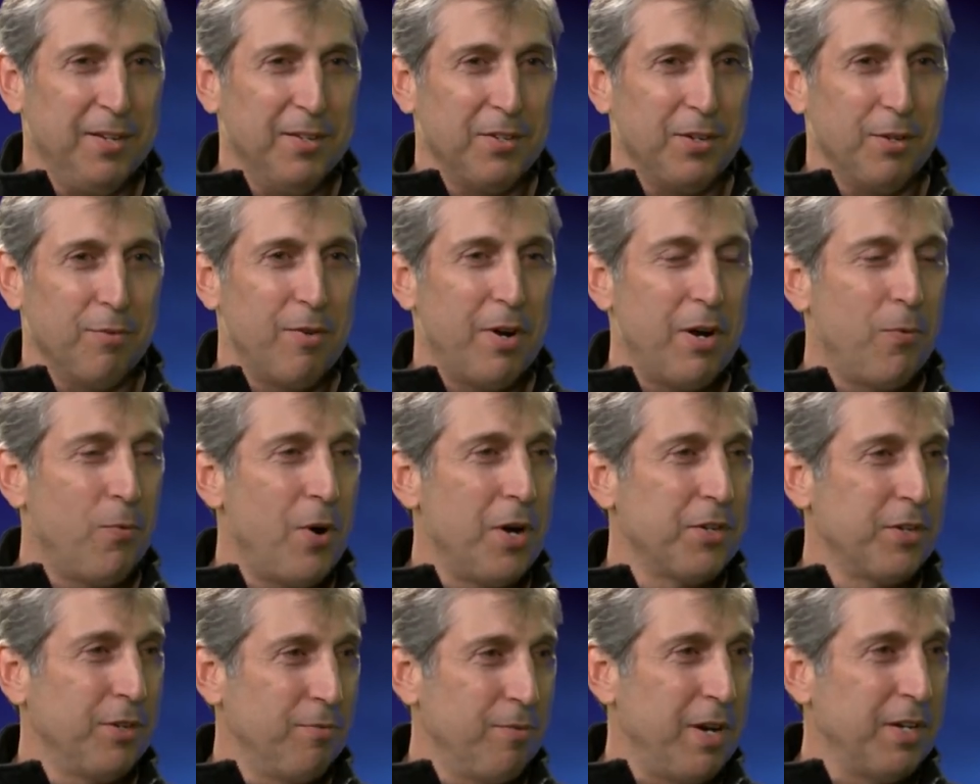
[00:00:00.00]
So the
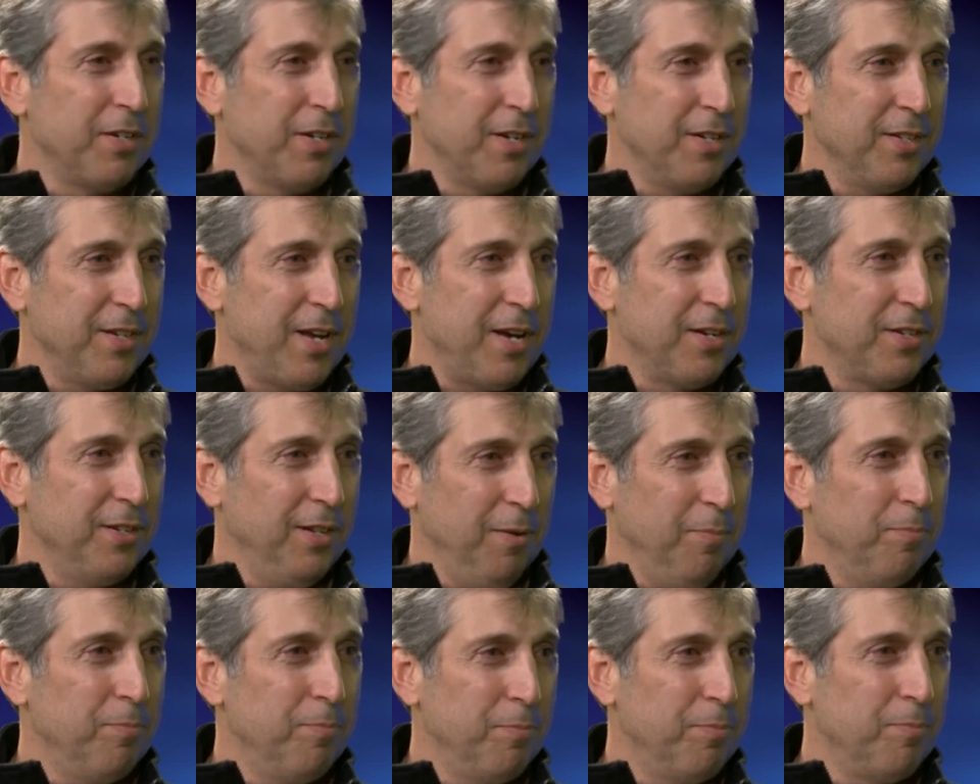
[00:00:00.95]
Washington Redskins
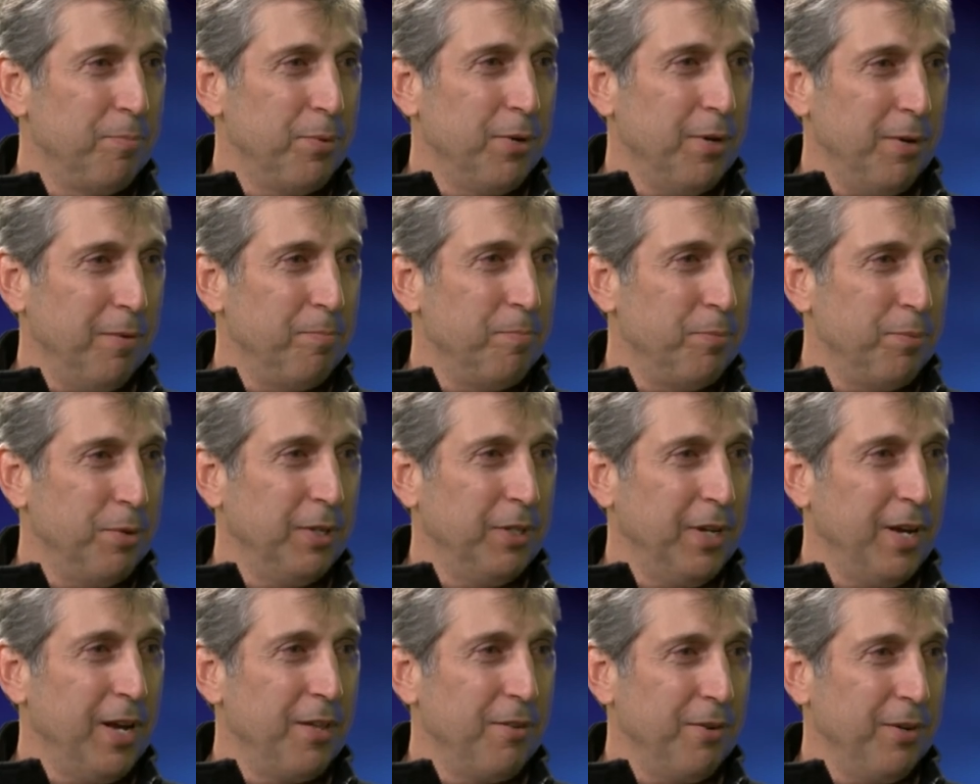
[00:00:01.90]
actually
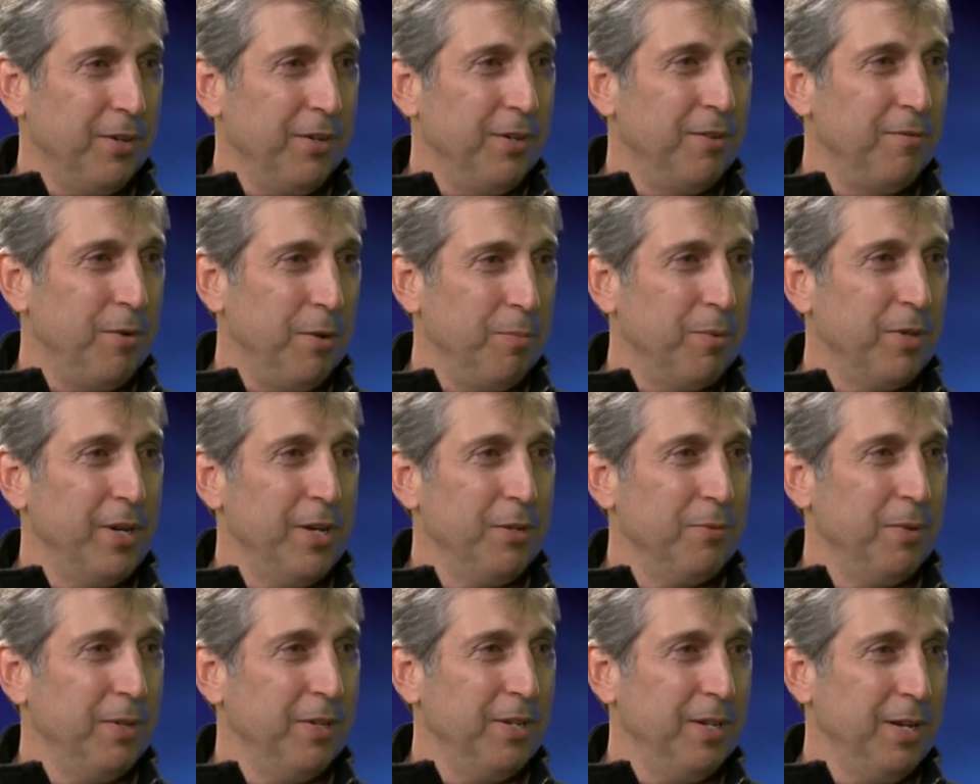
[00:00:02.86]
put together a good
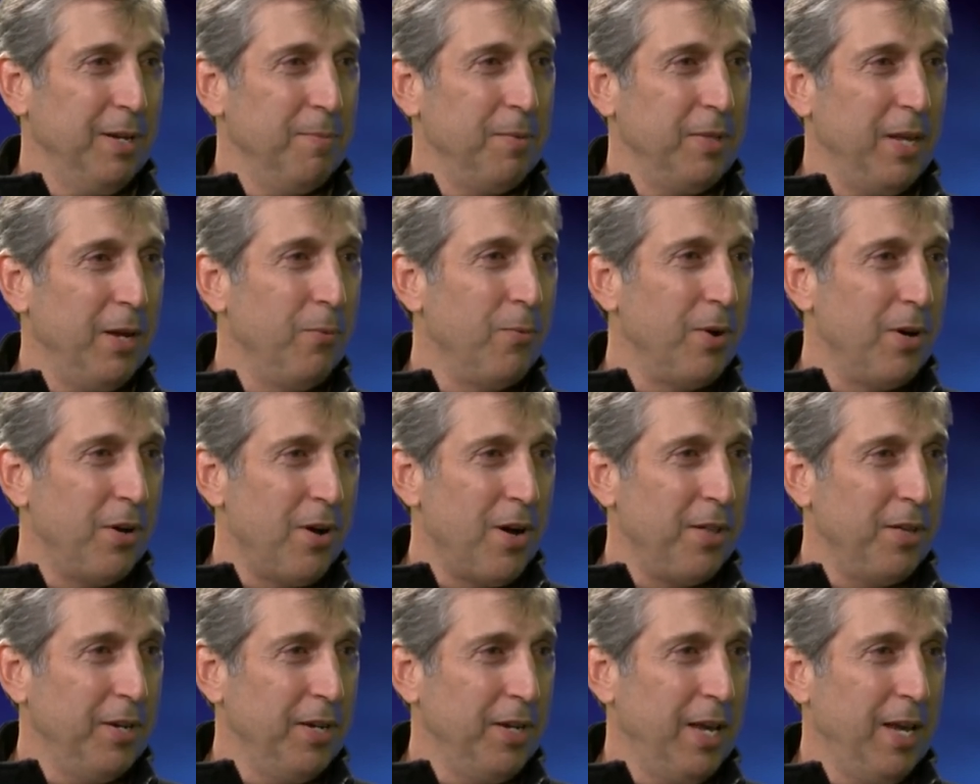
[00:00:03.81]
replacement team, and they won
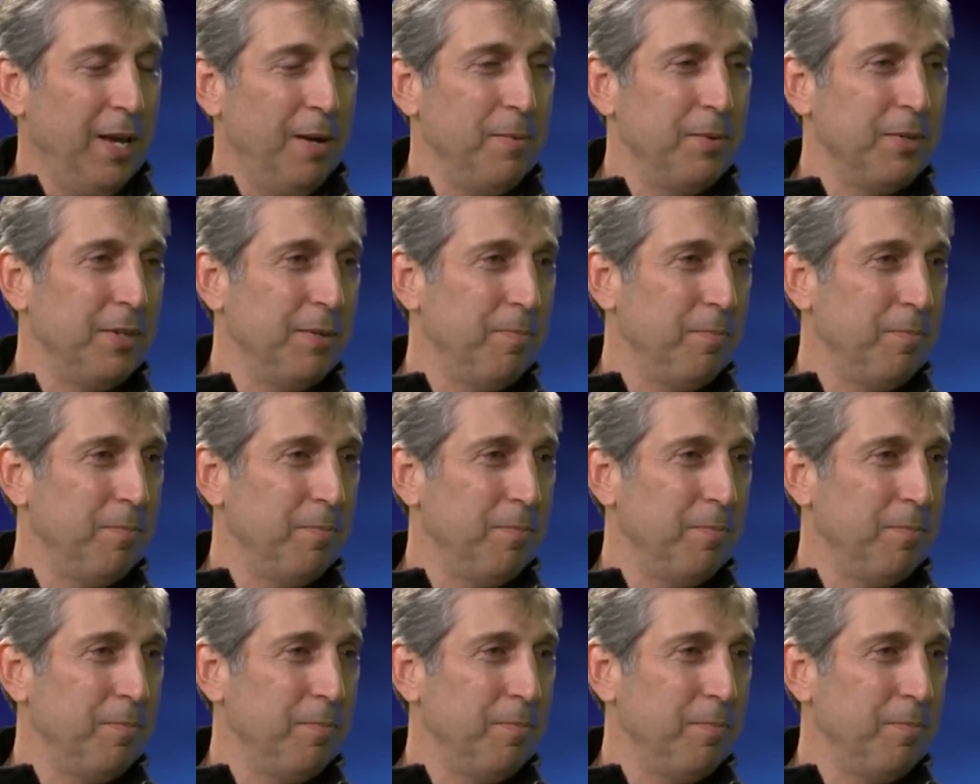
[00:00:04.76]
all their games.